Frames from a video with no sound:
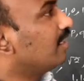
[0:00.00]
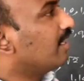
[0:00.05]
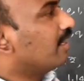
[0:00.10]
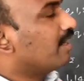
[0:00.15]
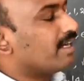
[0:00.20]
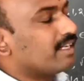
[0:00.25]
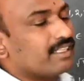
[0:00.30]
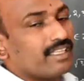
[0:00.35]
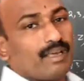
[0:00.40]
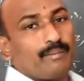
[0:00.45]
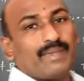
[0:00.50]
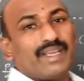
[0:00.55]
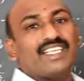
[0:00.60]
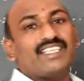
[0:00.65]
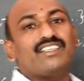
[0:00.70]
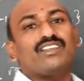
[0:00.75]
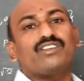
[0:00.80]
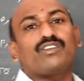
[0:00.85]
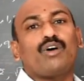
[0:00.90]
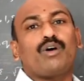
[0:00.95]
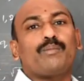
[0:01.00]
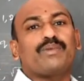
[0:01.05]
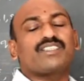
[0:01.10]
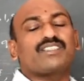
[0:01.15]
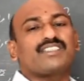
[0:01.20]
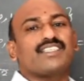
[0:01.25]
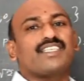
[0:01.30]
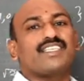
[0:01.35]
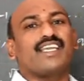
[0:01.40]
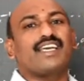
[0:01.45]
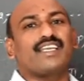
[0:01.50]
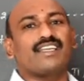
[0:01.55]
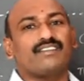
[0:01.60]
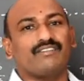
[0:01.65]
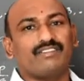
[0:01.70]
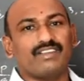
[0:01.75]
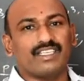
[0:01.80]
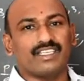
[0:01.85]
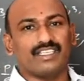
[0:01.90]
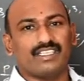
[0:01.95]
And the major topics here
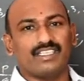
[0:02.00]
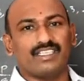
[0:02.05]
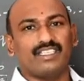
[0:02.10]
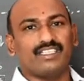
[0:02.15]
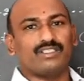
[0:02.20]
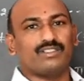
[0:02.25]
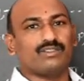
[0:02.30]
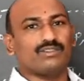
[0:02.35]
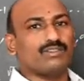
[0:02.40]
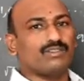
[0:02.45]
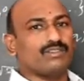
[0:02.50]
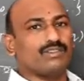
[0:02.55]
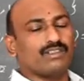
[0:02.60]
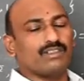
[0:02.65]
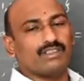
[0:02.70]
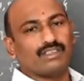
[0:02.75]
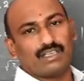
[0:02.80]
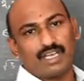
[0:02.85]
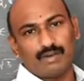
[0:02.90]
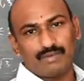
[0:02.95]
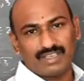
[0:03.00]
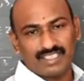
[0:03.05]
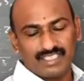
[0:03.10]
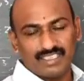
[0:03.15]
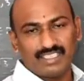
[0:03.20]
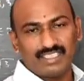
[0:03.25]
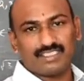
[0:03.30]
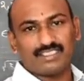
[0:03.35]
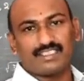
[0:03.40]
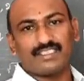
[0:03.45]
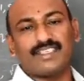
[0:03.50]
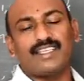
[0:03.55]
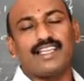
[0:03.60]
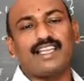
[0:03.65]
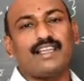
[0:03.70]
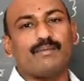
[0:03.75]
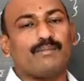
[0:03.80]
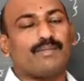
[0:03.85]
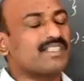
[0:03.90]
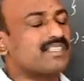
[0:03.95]
we need to cover in this real
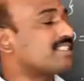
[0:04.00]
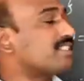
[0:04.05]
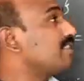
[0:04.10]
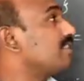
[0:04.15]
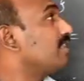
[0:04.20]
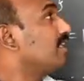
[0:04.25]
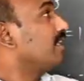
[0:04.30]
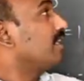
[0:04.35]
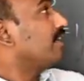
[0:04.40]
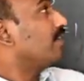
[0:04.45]
numbers is,